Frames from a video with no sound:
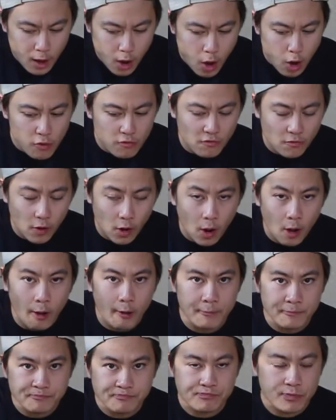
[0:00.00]

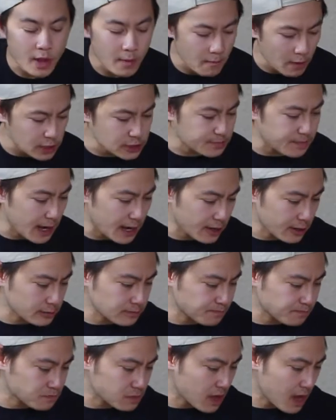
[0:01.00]
Overall, much
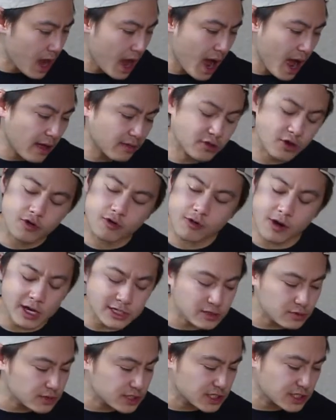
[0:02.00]
better. The
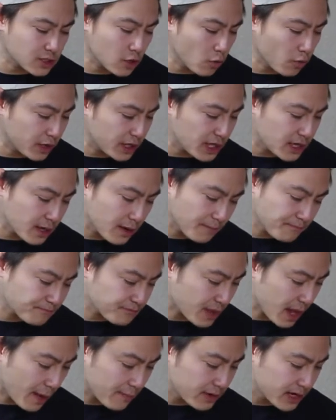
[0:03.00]
crust was still weak.
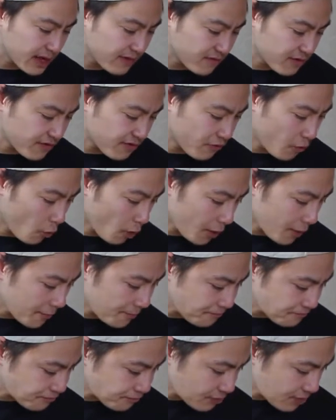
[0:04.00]
I'm gonna give it a
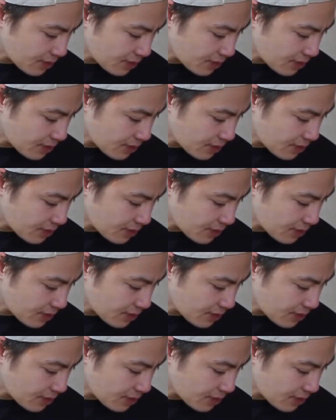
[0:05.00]
4.